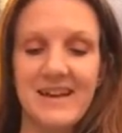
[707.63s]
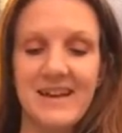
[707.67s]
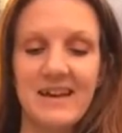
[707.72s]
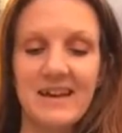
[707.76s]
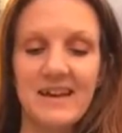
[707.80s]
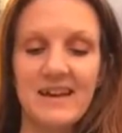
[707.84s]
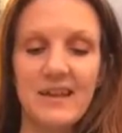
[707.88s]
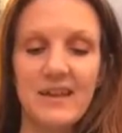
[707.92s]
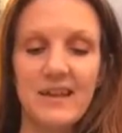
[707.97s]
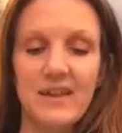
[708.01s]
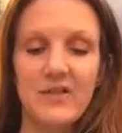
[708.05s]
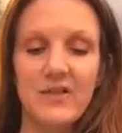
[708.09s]

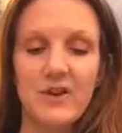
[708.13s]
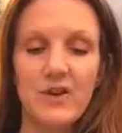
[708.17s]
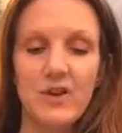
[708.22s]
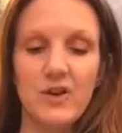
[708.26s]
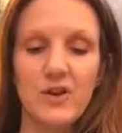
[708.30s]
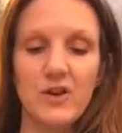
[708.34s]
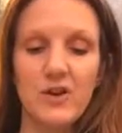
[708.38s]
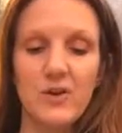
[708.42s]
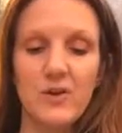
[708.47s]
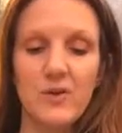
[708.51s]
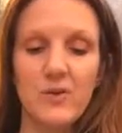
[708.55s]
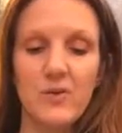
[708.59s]
Neither
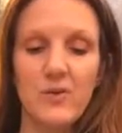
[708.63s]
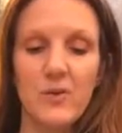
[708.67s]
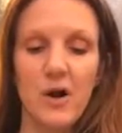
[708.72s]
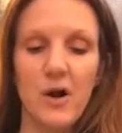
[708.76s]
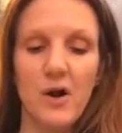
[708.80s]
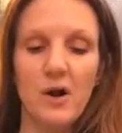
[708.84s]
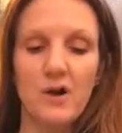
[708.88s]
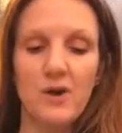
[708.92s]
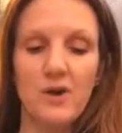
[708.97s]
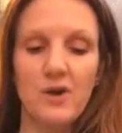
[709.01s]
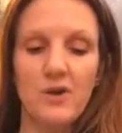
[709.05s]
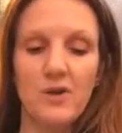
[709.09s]
you
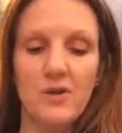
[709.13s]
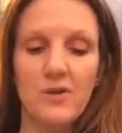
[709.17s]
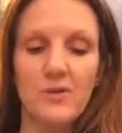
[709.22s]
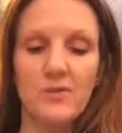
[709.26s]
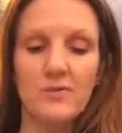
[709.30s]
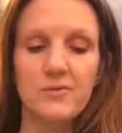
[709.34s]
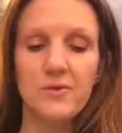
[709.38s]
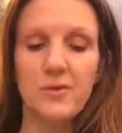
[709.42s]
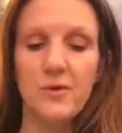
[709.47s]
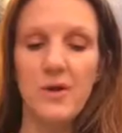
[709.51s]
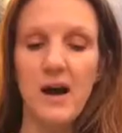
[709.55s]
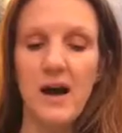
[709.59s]
are you,
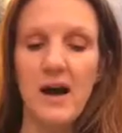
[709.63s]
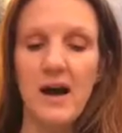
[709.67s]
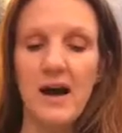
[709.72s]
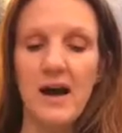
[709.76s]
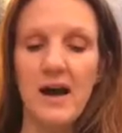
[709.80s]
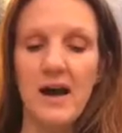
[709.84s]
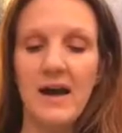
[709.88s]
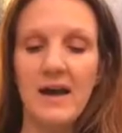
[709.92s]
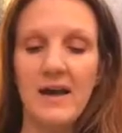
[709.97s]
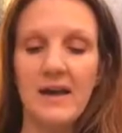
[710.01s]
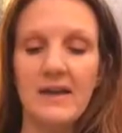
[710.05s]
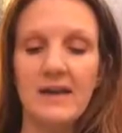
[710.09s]
nor
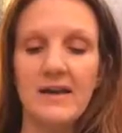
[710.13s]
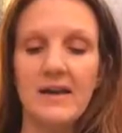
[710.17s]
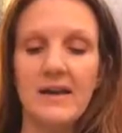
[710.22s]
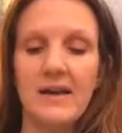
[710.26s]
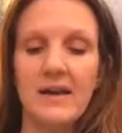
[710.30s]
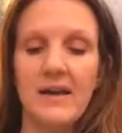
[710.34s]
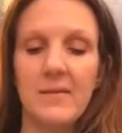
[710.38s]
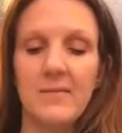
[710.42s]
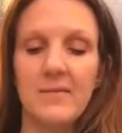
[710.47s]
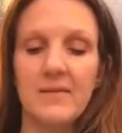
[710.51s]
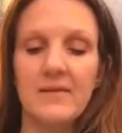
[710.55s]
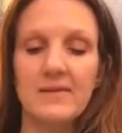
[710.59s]
I
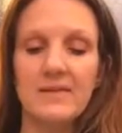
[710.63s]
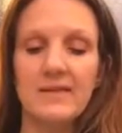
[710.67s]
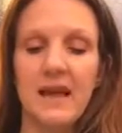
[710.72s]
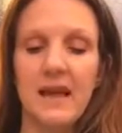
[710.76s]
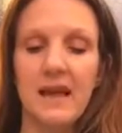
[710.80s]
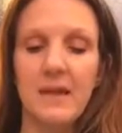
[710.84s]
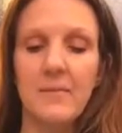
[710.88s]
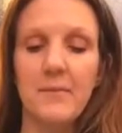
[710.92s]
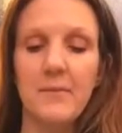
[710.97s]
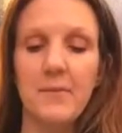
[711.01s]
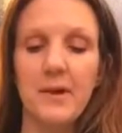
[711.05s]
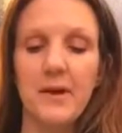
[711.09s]
am the
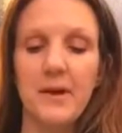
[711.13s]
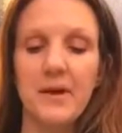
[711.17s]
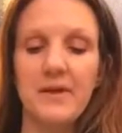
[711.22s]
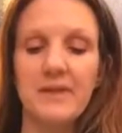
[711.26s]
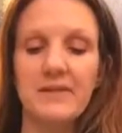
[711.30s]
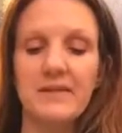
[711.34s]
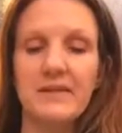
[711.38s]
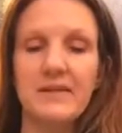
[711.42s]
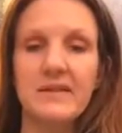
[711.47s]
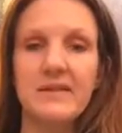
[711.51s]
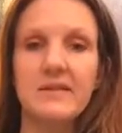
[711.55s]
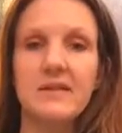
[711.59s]
same
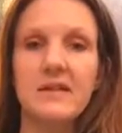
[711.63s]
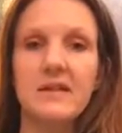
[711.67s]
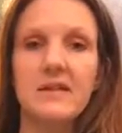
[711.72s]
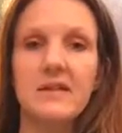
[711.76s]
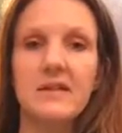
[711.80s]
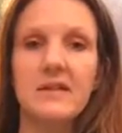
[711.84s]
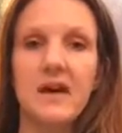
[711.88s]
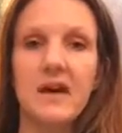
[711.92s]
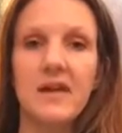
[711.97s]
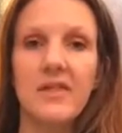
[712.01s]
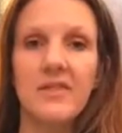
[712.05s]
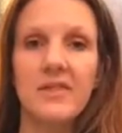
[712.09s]
person.
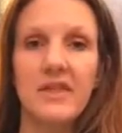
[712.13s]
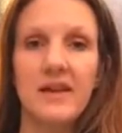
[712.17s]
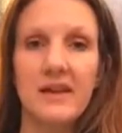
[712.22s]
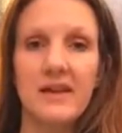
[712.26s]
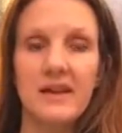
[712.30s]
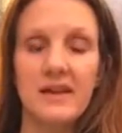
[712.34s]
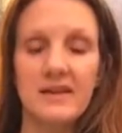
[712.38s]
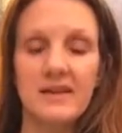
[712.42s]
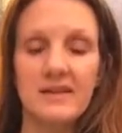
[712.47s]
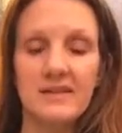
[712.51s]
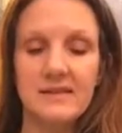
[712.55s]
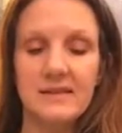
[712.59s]

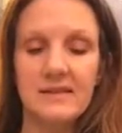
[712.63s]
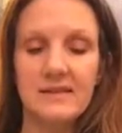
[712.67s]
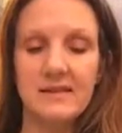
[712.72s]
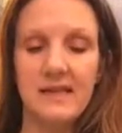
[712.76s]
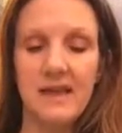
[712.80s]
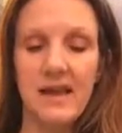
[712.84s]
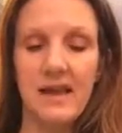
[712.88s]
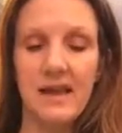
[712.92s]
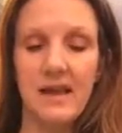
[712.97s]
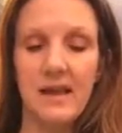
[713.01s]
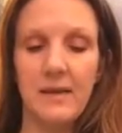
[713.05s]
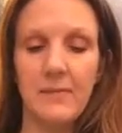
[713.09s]
Nothing is the
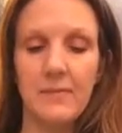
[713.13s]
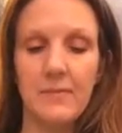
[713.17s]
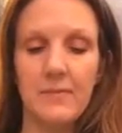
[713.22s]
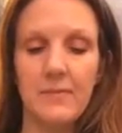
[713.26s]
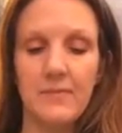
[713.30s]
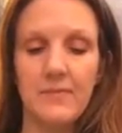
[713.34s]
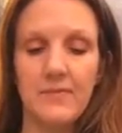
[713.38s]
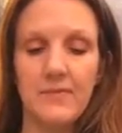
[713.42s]
same.